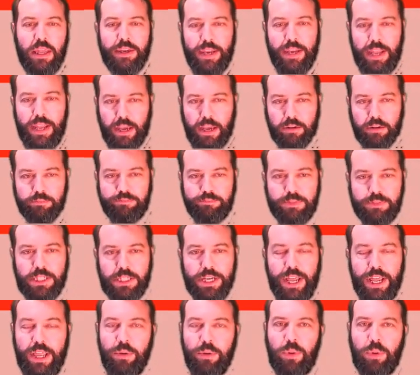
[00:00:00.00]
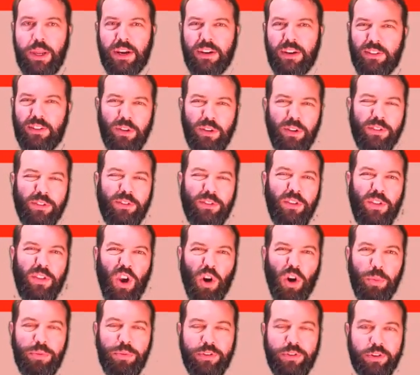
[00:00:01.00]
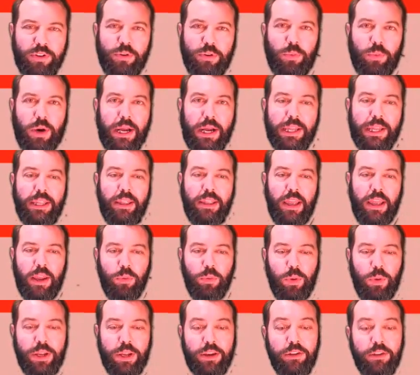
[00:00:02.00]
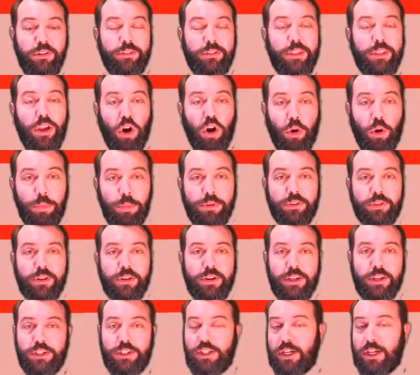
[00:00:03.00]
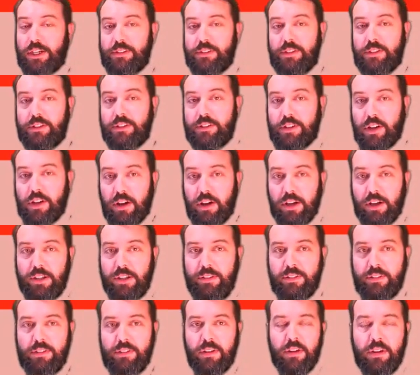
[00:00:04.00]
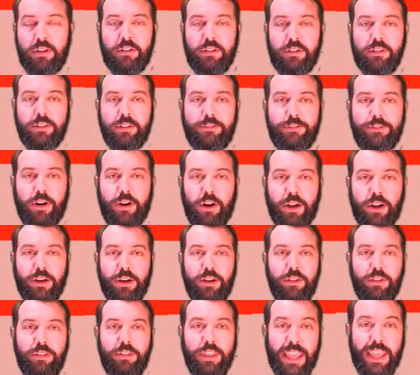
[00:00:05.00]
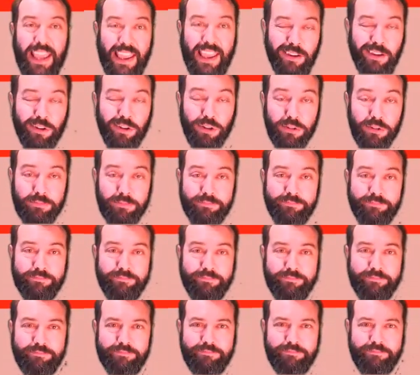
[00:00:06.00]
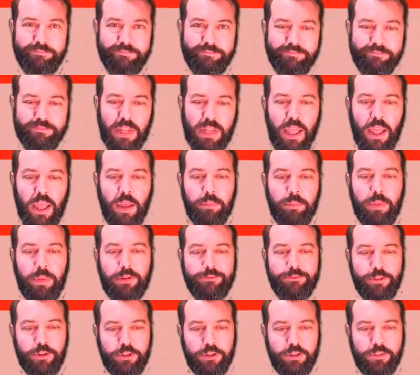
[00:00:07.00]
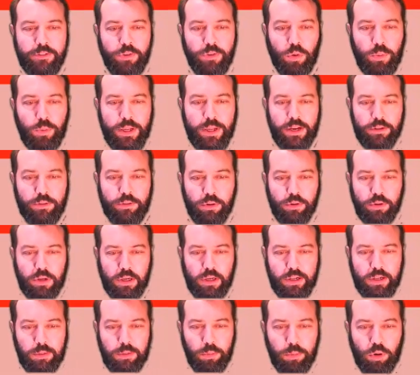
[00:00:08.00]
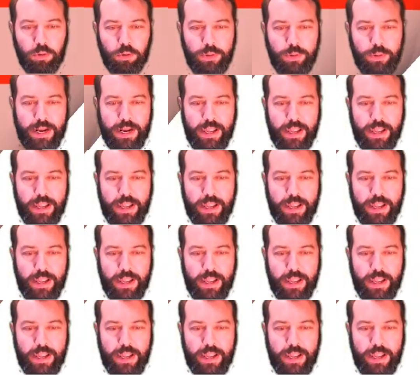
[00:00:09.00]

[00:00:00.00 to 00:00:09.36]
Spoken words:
Now today we're going to sort of do the opposite in a way, and we're going to use the opposite and adjacent sides to find the angle. But first of all we're going to talk a little more about